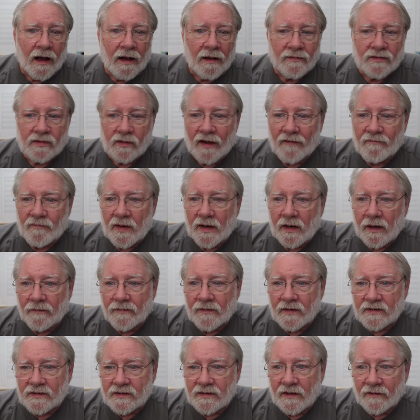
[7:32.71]
So I've been on
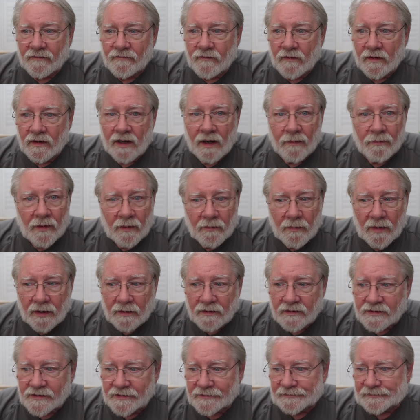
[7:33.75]
this stuff for a couple of
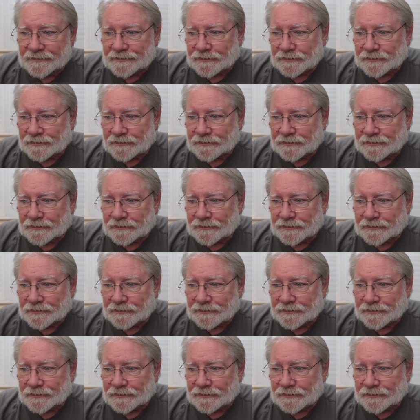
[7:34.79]
months.